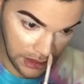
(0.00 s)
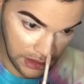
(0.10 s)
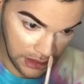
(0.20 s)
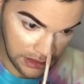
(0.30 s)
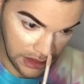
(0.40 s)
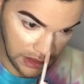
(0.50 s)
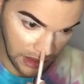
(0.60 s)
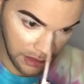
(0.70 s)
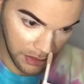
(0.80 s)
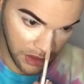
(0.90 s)
It's like
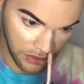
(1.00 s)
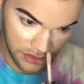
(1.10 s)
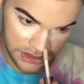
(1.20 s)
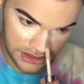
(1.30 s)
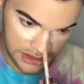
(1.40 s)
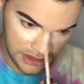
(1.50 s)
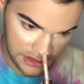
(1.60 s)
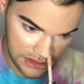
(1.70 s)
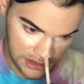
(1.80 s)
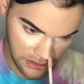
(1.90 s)
color C6
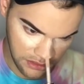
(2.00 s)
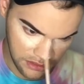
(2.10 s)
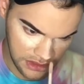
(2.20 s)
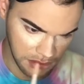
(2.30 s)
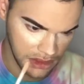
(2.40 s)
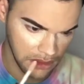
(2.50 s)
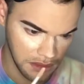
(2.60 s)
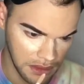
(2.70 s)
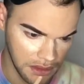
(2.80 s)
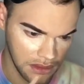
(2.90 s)
or something on
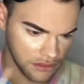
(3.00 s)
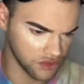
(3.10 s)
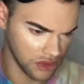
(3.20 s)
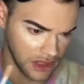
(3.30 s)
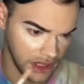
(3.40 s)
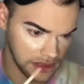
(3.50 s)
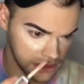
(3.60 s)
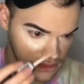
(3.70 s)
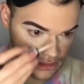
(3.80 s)
there, and it was really nice.